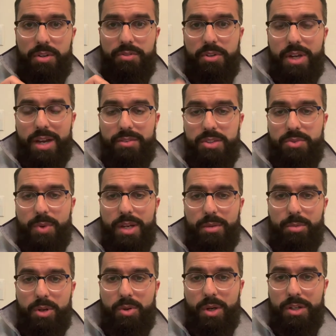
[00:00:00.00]
if you have this right
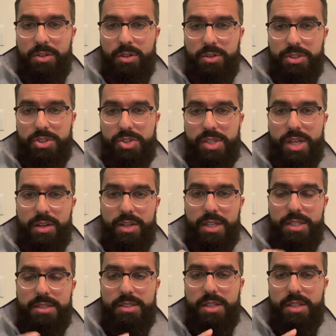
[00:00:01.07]
upper quadrant ultrasound is,